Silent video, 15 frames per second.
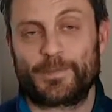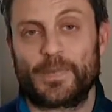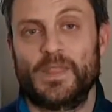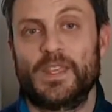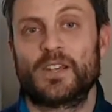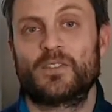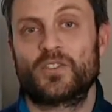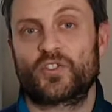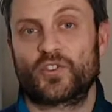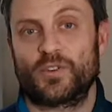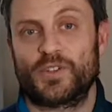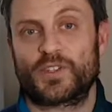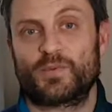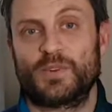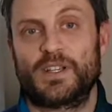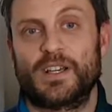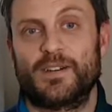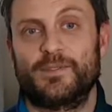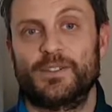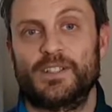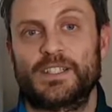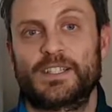Their insurance would
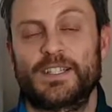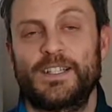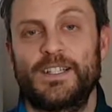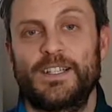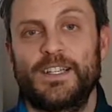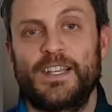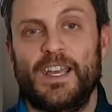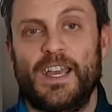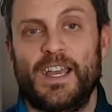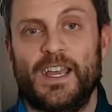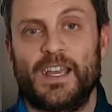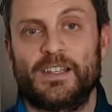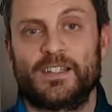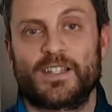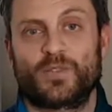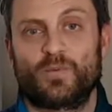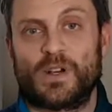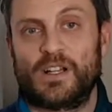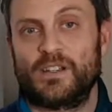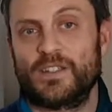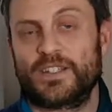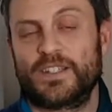cover it, and as
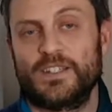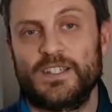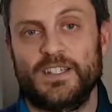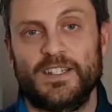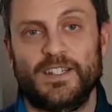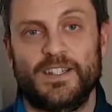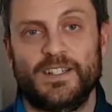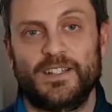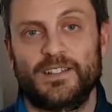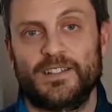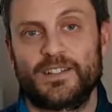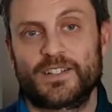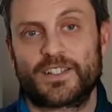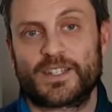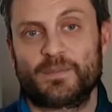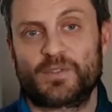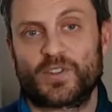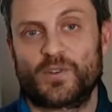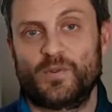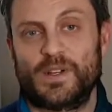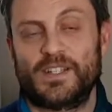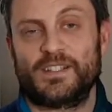well as the
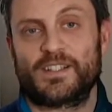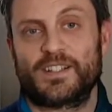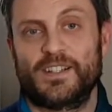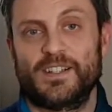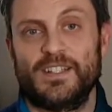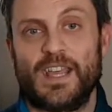subsequent